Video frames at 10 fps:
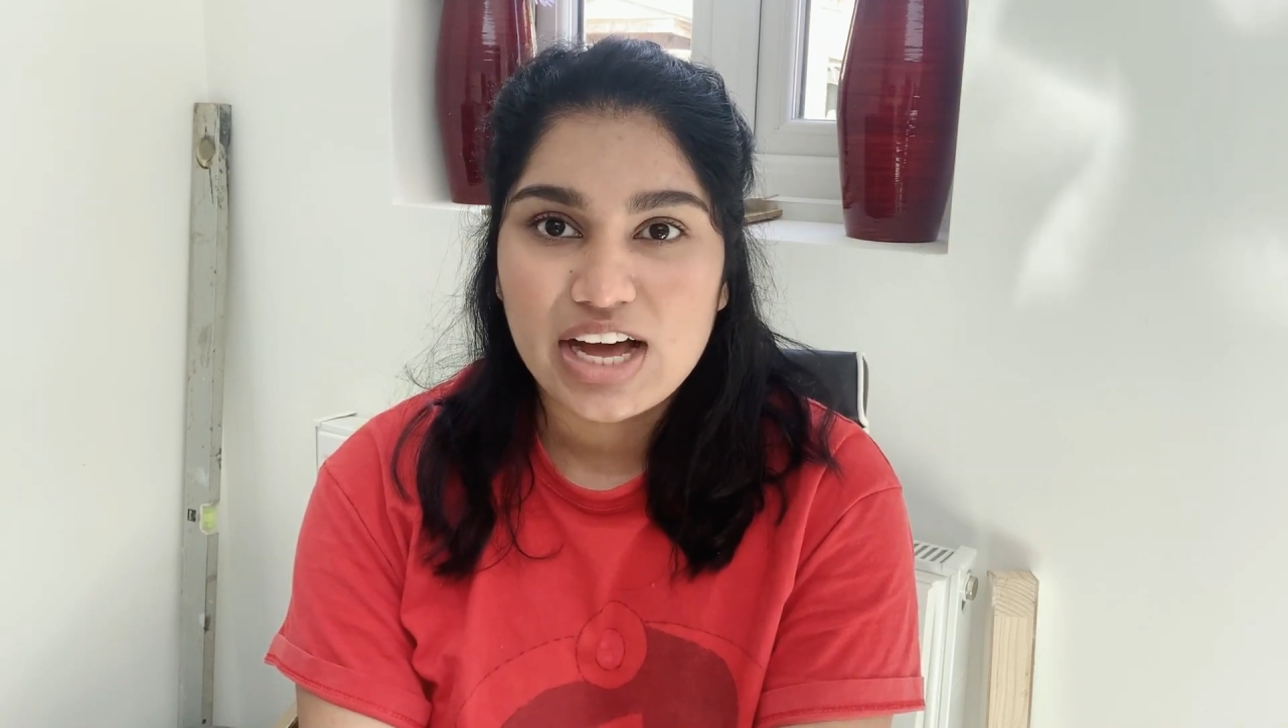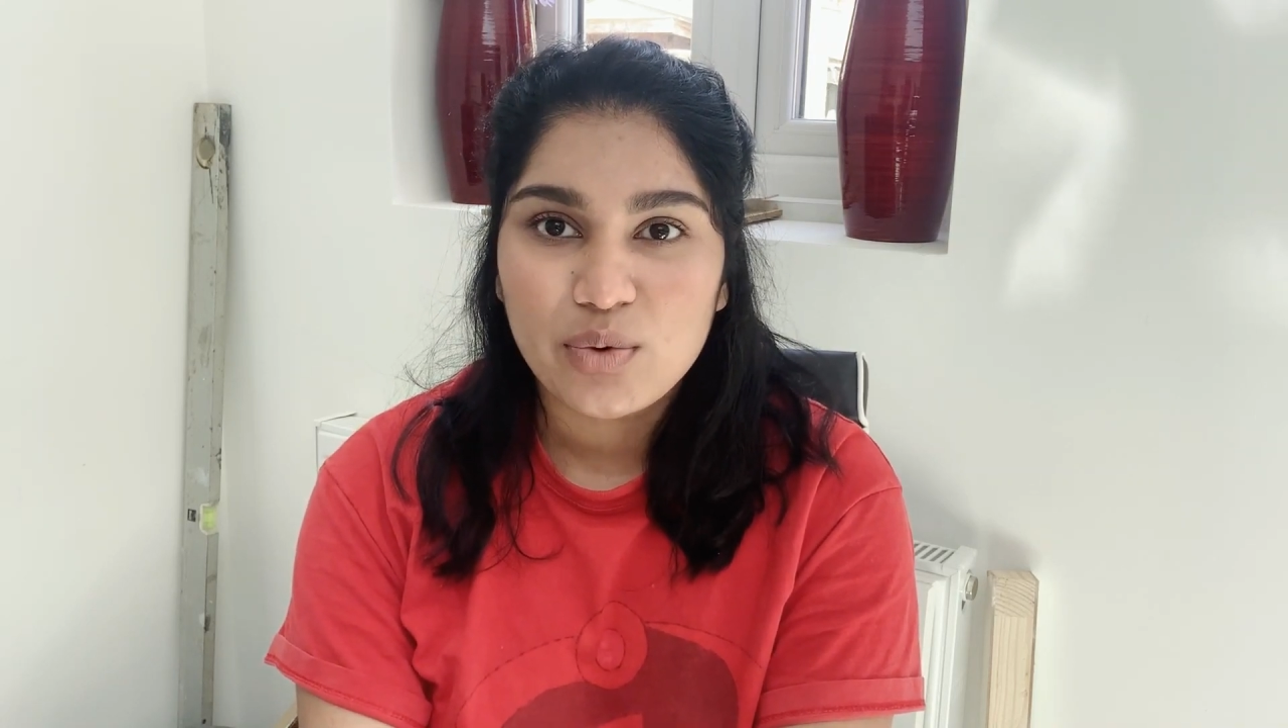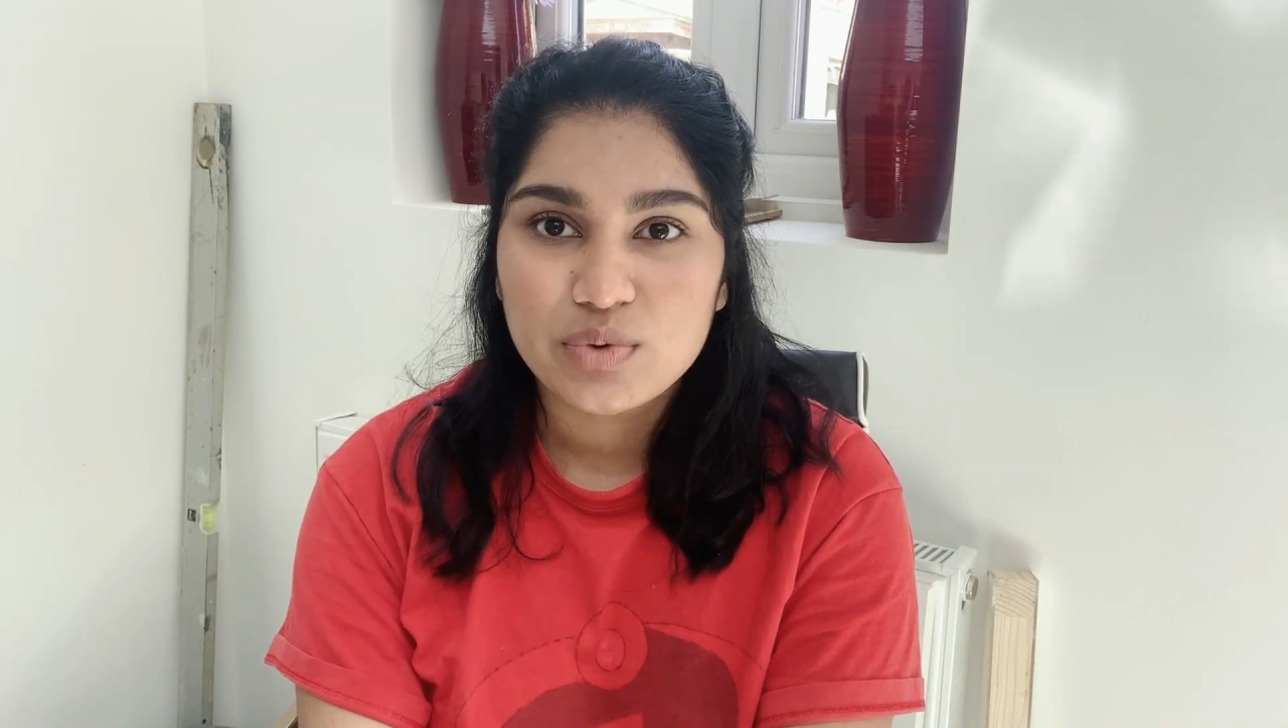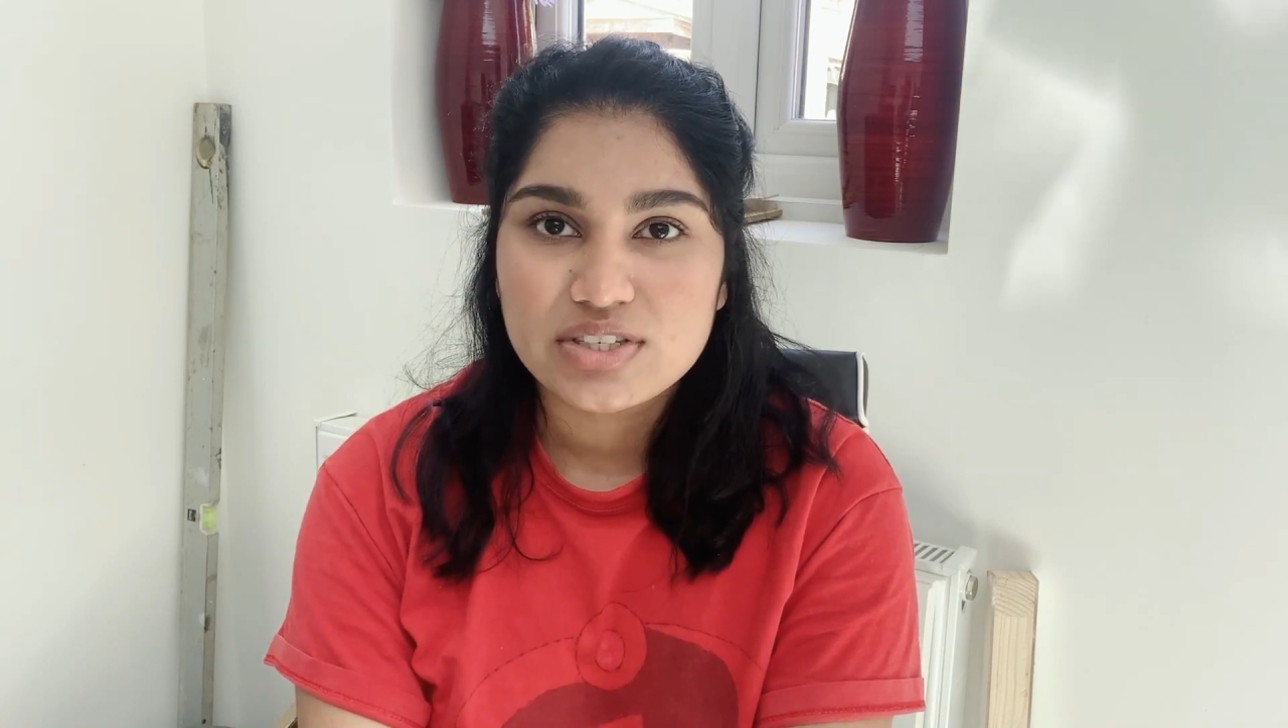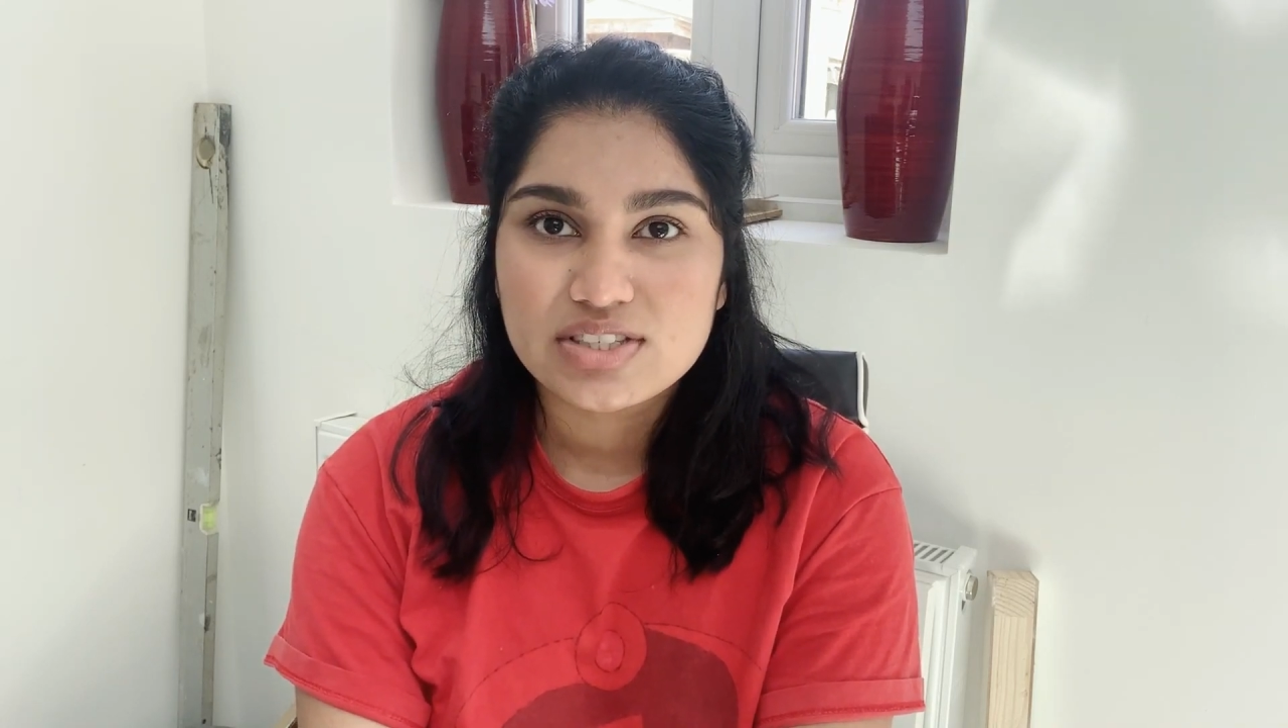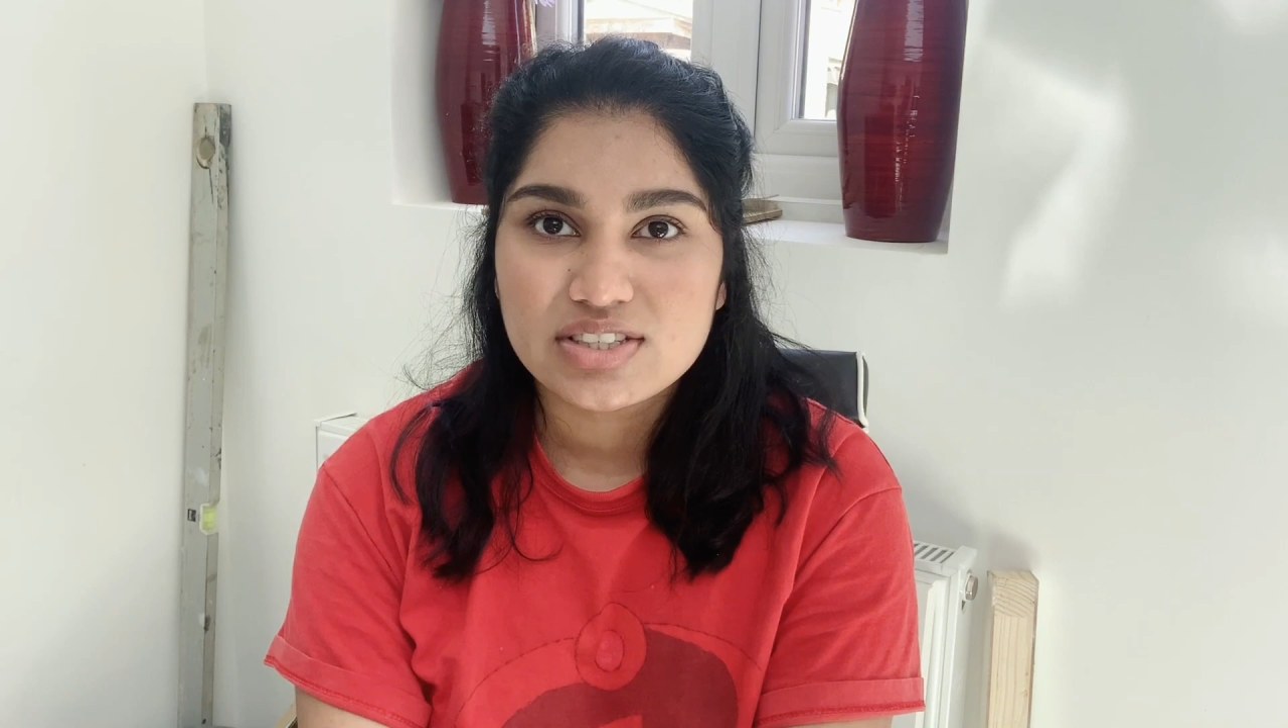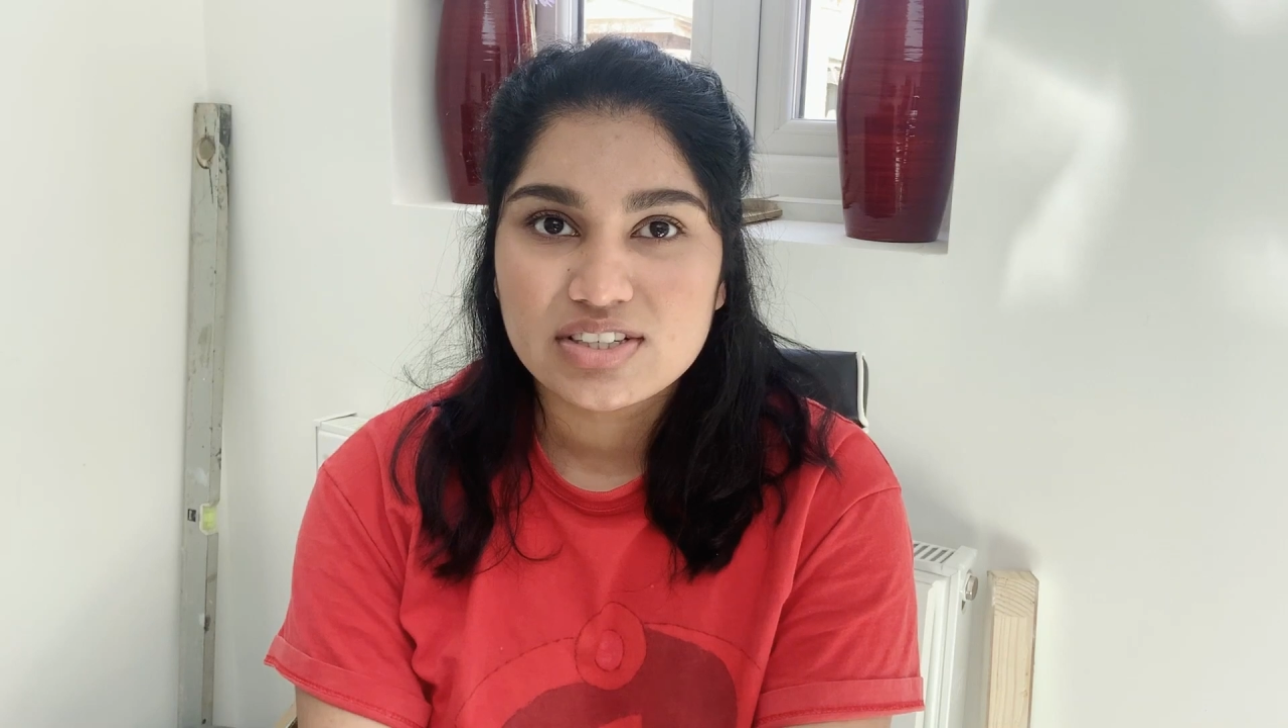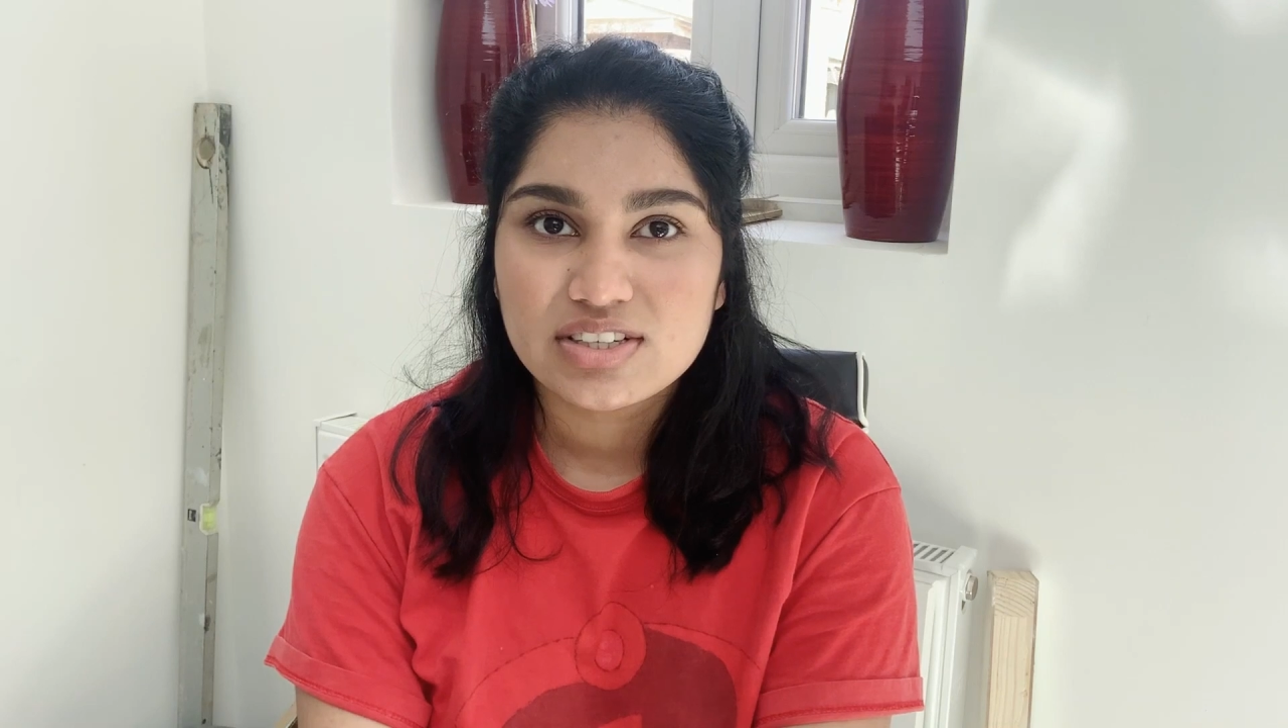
that was